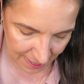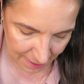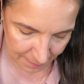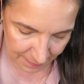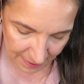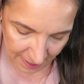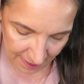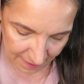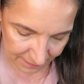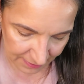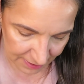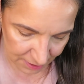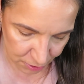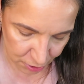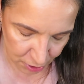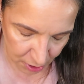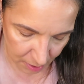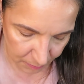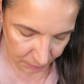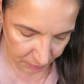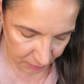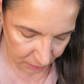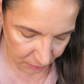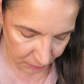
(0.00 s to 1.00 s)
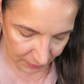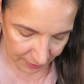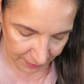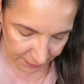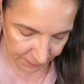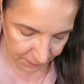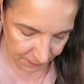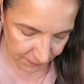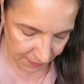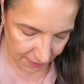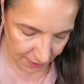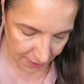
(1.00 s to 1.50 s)
having trouble with
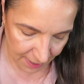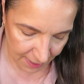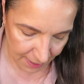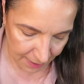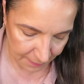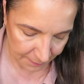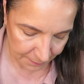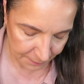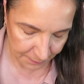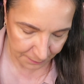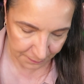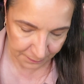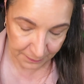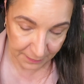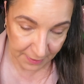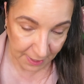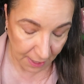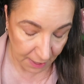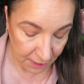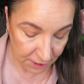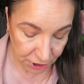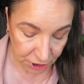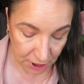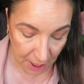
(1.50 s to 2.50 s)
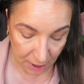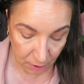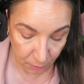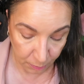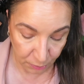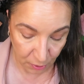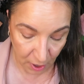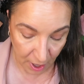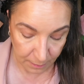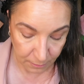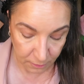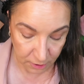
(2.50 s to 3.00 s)
eyeshadow
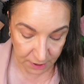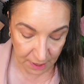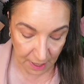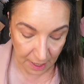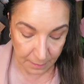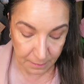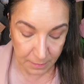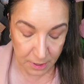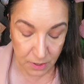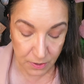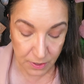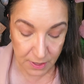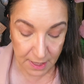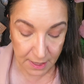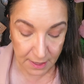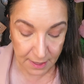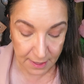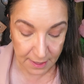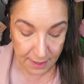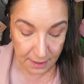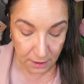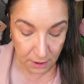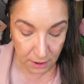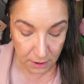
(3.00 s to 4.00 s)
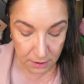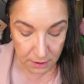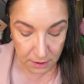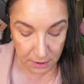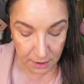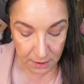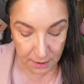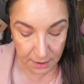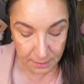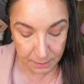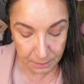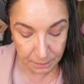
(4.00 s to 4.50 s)
primers. I'm using the
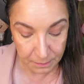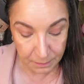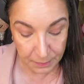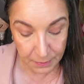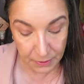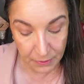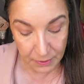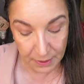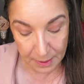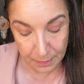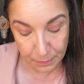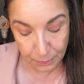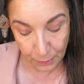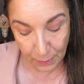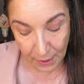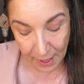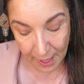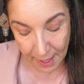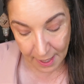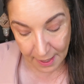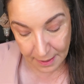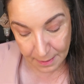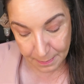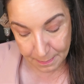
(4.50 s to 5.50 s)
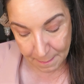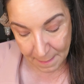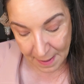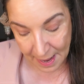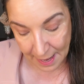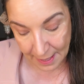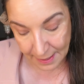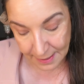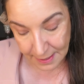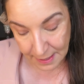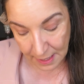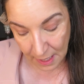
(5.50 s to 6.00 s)
Ulta Beauty brand
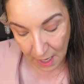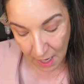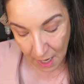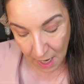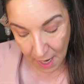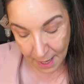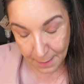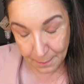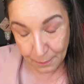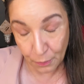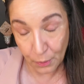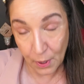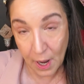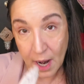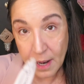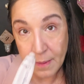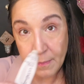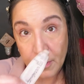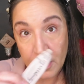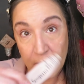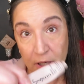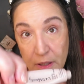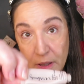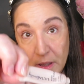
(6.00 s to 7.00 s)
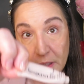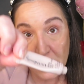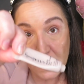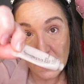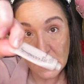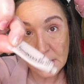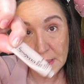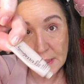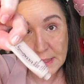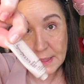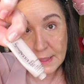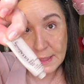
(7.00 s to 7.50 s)
matte eye primer
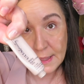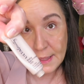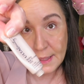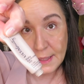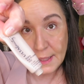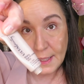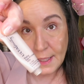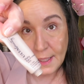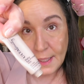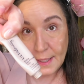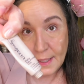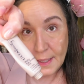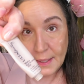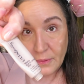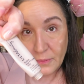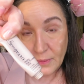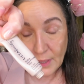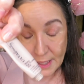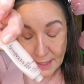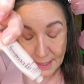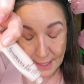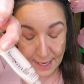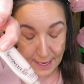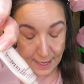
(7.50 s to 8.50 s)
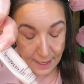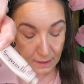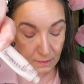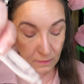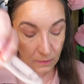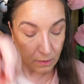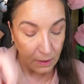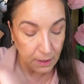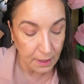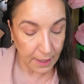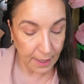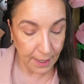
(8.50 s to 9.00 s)
right
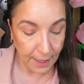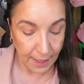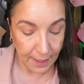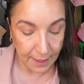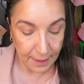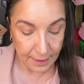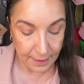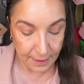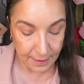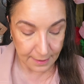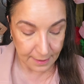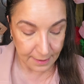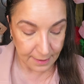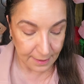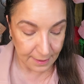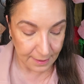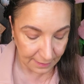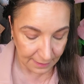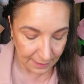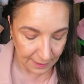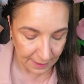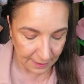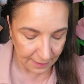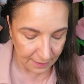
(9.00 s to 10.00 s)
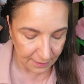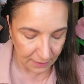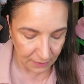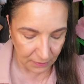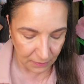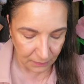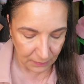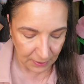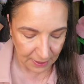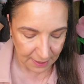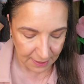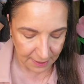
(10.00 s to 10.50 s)
now, and I don't know
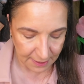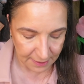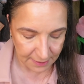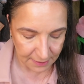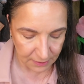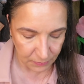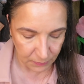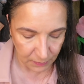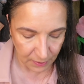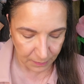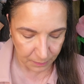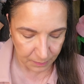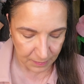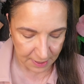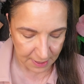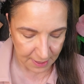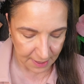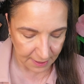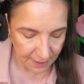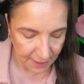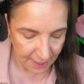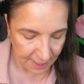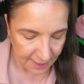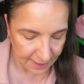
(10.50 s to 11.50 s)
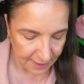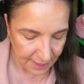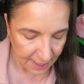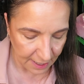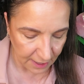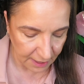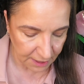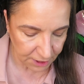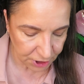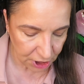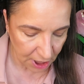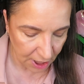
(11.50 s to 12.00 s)
what it is with me and
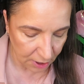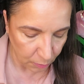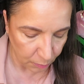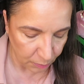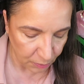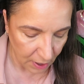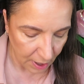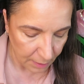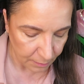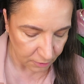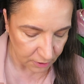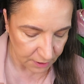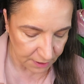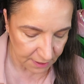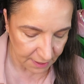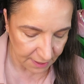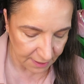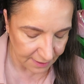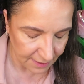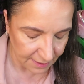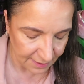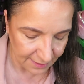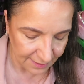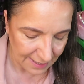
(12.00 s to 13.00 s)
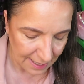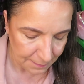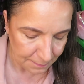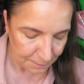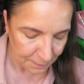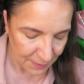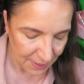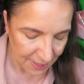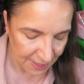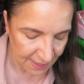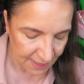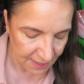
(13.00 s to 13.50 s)
eyeshadow primers. They
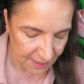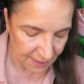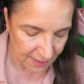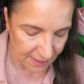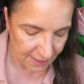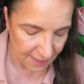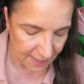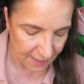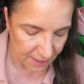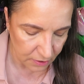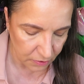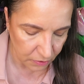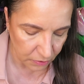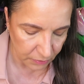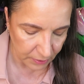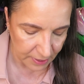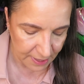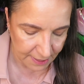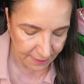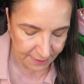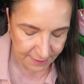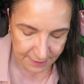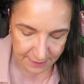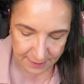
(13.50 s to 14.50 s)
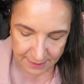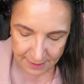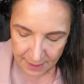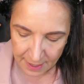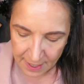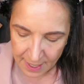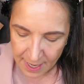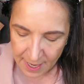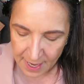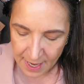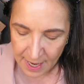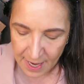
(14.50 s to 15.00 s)
pill, they crease.
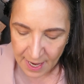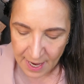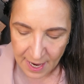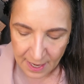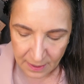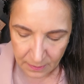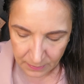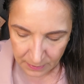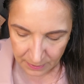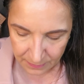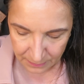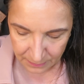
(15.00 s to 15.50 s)
I